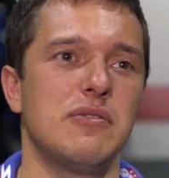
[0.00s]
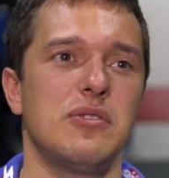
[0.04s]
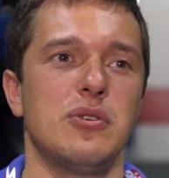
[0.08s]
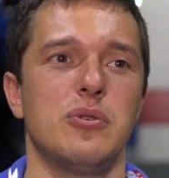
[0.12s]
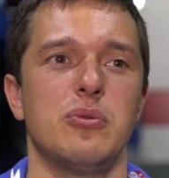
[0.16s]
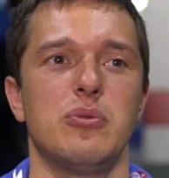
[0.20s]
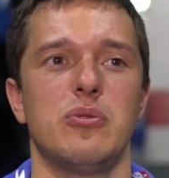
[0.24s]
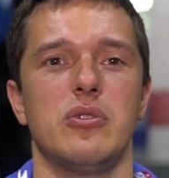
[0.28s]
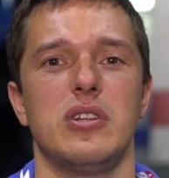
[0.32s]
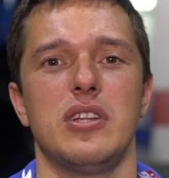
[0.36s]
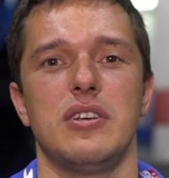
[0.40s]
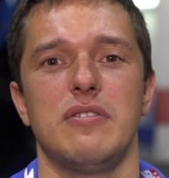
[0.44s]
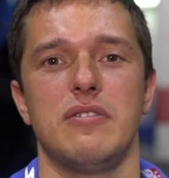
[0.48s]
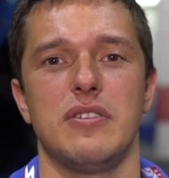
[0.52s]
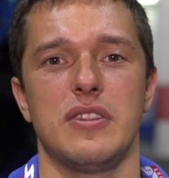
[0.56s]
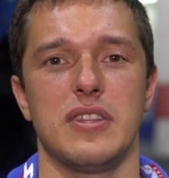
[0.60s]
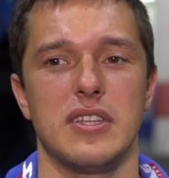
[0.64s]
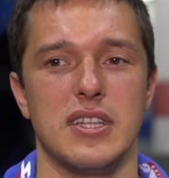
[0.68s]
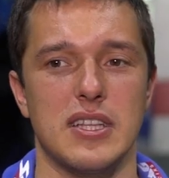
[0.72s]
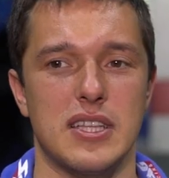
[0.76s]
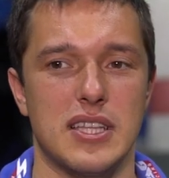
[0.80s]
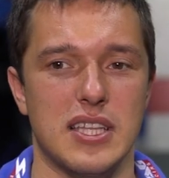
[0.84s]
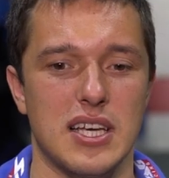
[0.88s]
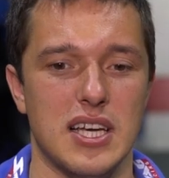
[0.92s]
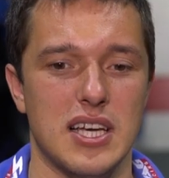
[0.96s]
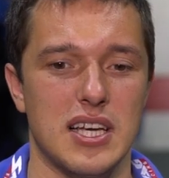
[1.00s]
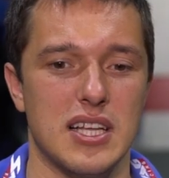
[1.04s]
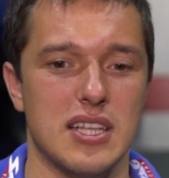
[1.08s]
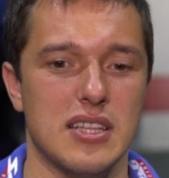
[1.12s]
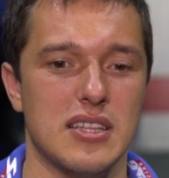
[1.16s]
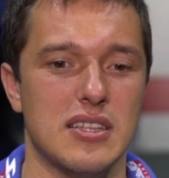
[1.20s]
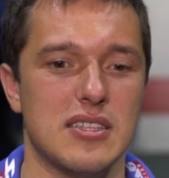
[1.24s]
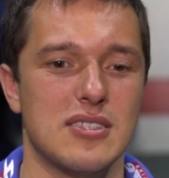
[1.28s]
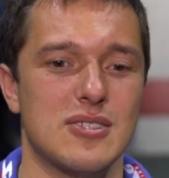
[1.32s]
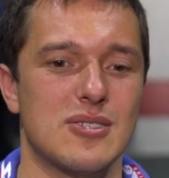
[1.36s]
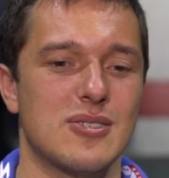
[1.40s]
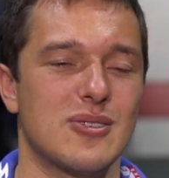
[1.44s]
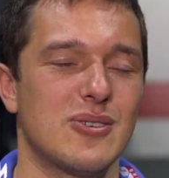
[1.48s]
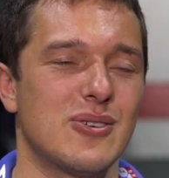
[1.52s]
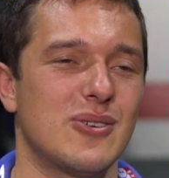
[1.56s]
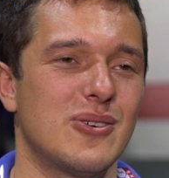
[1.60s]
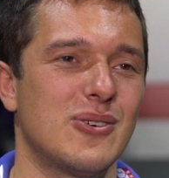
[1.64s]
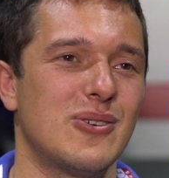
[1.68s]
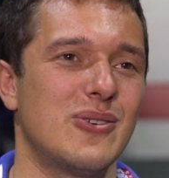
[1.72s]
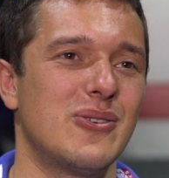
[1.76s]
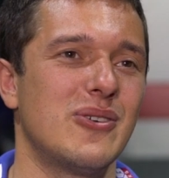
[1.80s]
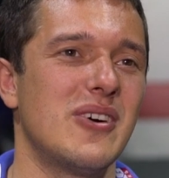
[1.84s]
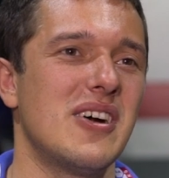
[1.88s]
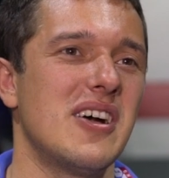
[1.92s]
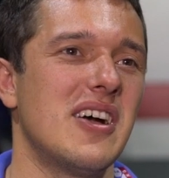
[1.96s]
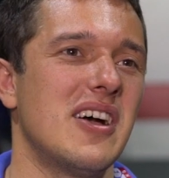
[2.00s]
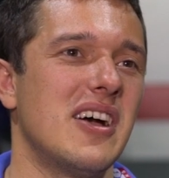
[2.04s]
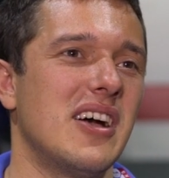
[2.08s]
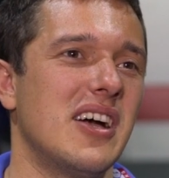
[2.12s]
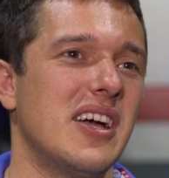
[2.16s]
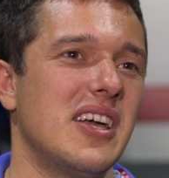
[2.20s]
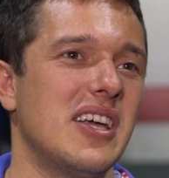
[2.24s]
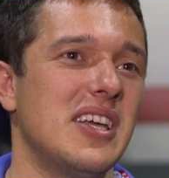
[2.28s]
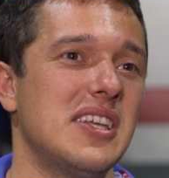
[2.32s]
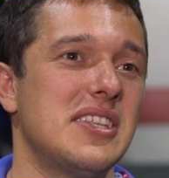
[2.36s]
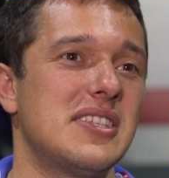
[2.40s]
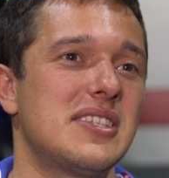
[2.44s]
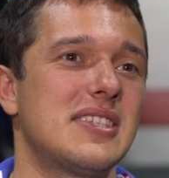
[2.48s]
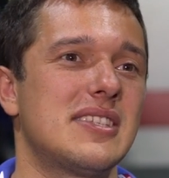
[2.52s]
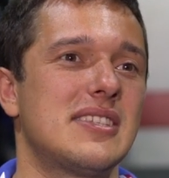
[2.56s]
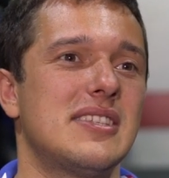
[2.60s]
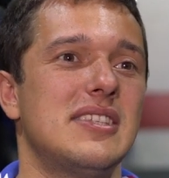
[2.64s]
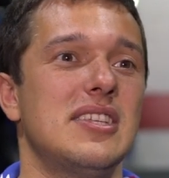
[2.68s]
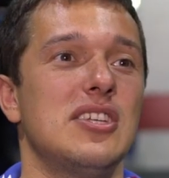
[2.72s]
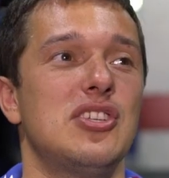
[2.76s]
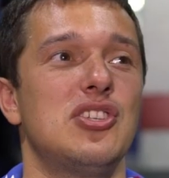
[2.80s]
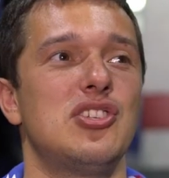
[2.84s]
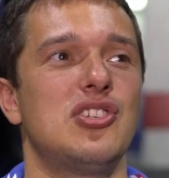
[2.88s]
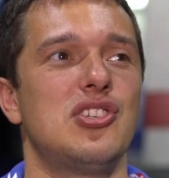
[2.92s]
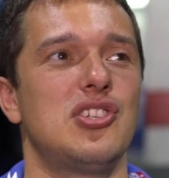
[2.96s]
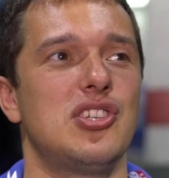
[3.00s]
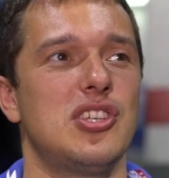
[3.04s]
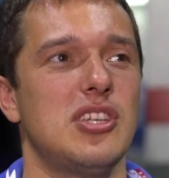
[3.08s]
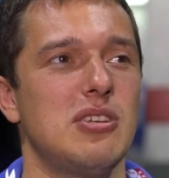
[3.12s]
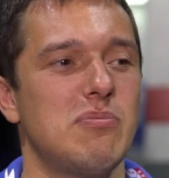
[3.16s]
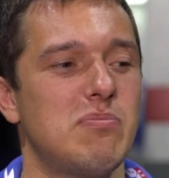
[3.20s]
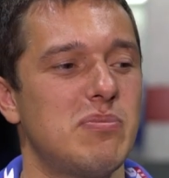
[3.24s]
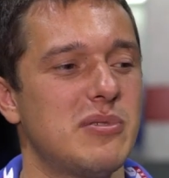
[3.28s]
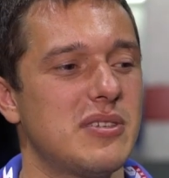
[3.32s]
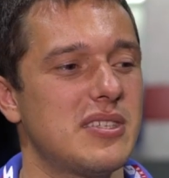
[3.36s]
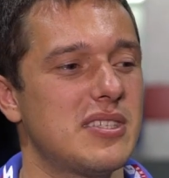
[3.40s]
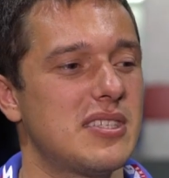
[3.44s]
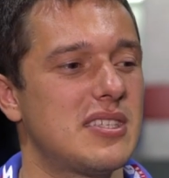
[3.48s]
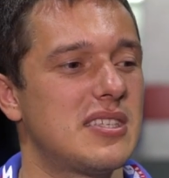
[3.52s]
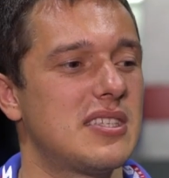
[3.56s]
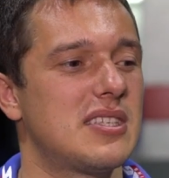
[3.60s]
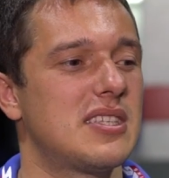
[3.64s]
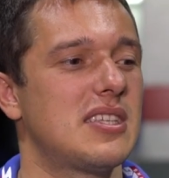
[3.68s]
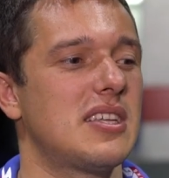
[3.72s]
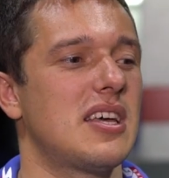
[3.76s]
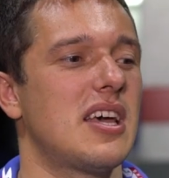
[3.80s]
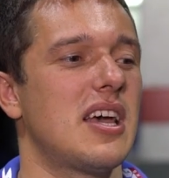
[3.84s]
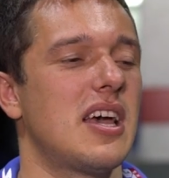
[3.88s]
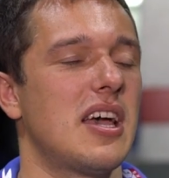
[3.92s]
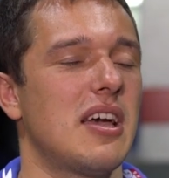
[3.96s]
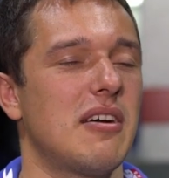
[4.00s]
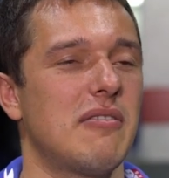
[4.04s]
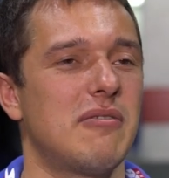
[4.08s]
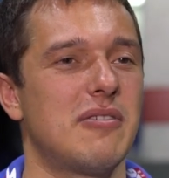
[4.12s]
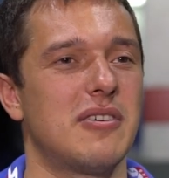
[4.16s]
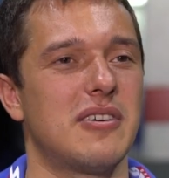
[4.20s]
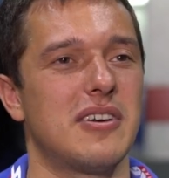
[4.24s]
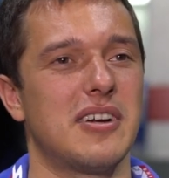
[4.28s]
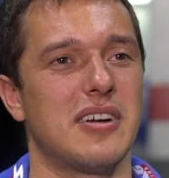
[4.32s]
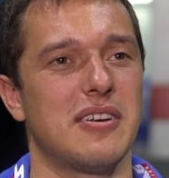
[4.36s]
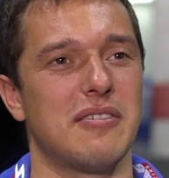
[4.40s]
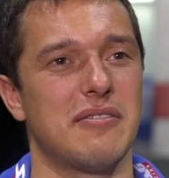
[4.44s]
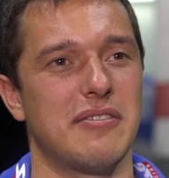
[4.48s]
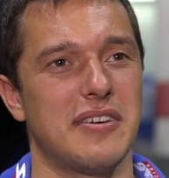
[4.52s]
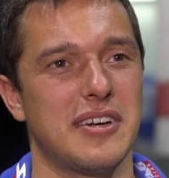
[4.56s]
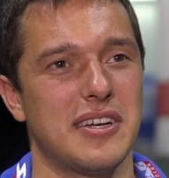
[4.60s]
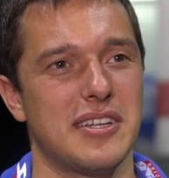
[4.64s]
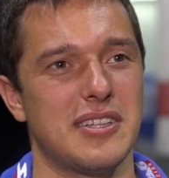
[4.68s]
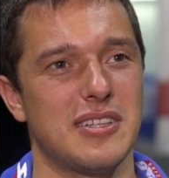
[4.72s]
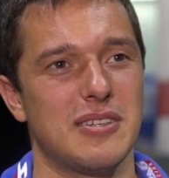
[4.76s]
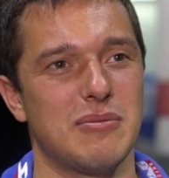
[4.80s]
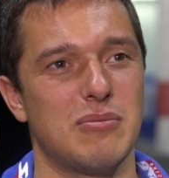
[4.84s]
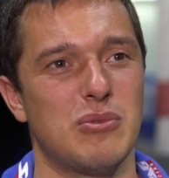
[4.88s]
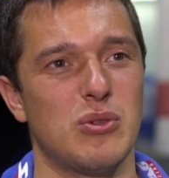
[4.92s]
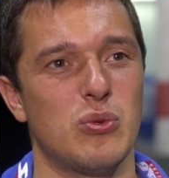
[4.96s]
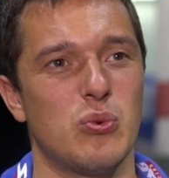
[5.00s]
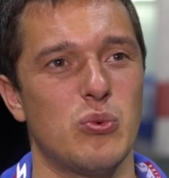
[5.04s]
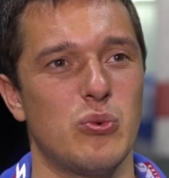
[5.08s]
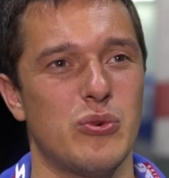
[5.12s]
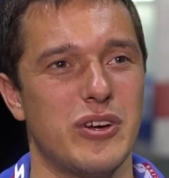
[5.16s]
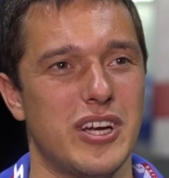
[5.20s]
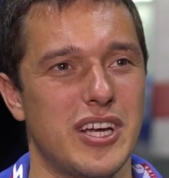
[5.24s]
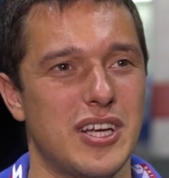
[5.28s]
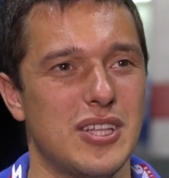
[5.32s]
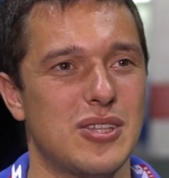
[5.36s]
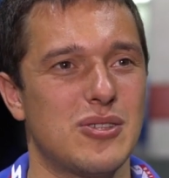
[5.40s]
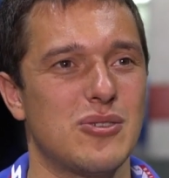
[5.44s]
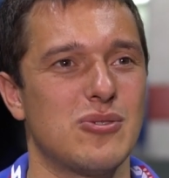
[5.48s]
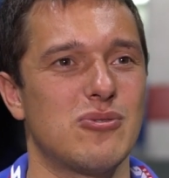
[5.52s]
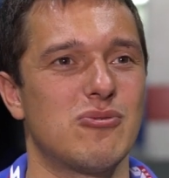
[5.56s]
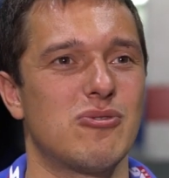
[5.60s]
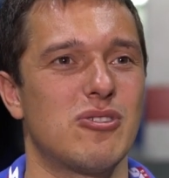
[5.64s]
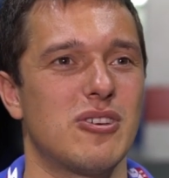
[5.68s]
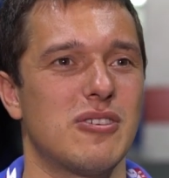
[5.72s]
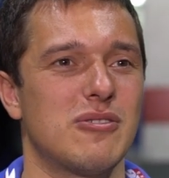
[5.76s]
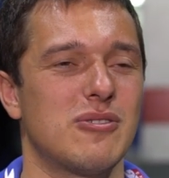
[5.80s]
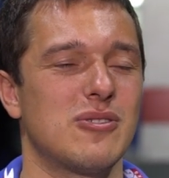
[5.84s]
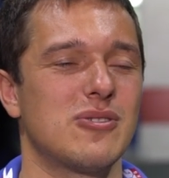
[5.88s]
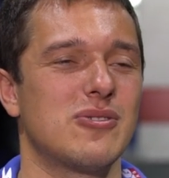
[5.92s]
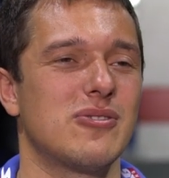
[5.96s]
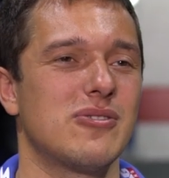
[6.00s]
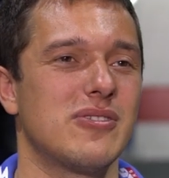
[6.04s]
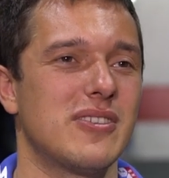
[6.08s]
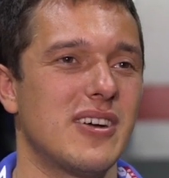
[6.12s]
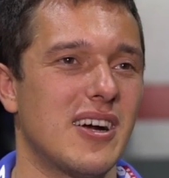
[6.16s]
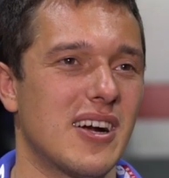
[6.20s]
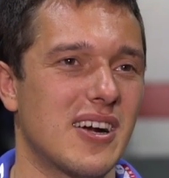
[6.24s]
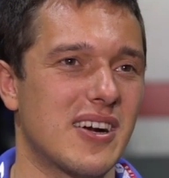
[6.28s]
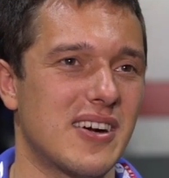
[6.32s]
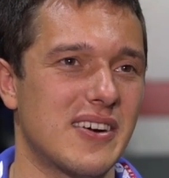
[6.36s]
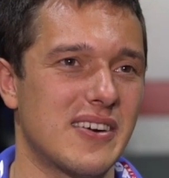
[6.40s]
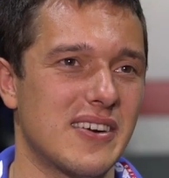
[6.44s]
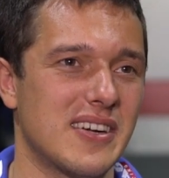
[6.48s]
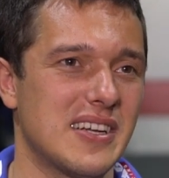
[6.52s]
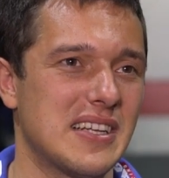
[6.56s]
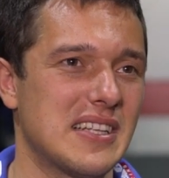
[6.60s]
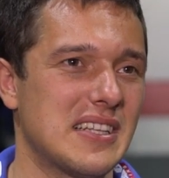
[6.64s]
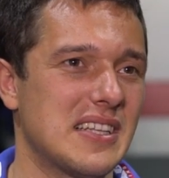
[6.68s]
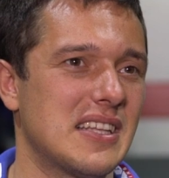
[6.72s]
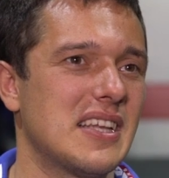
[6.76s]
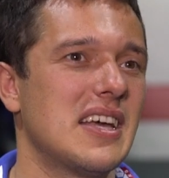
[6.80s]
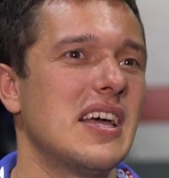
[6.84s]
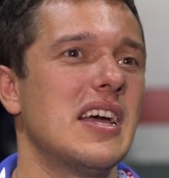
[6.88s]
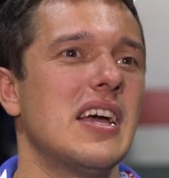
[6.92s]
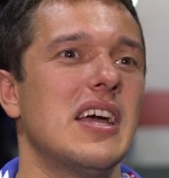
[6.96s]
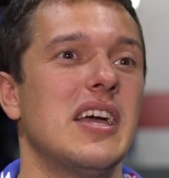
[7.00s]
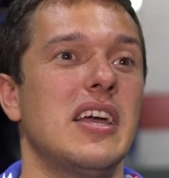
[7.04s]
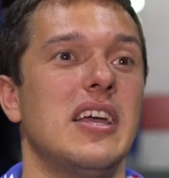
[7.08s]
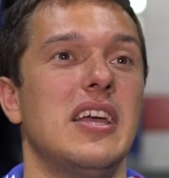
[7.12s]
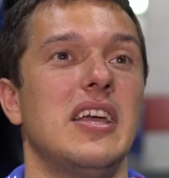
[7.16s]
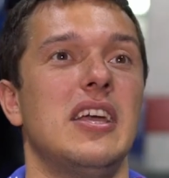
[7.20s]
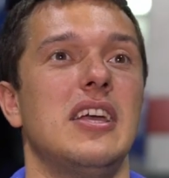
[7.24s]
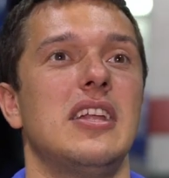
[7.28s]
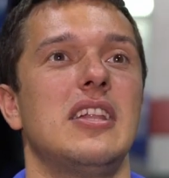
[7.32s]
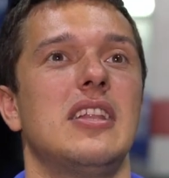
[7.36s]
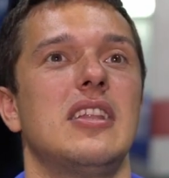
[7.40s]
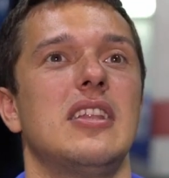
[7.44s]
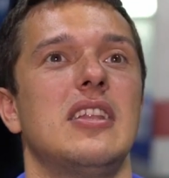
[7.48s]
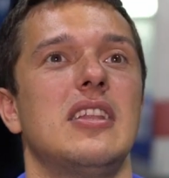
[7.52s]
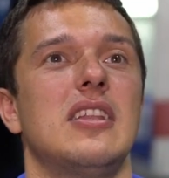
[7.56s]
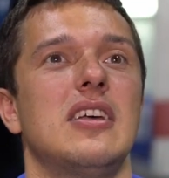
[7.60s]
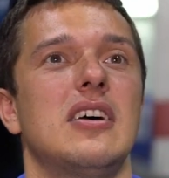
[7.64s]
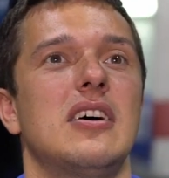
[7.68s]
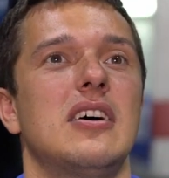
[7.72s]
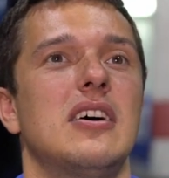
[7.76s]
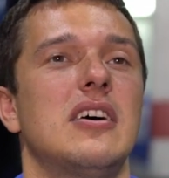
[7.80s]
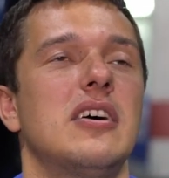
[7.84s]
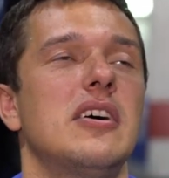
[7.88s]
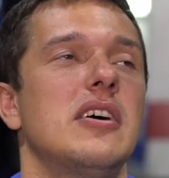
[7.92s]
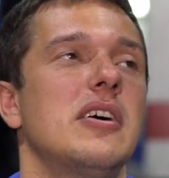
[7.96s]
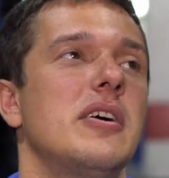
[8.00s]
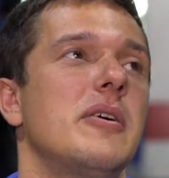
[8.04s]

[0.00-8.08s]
You live in the tent. So it's the cheapest ever available way to travel to Dakar. And in uh,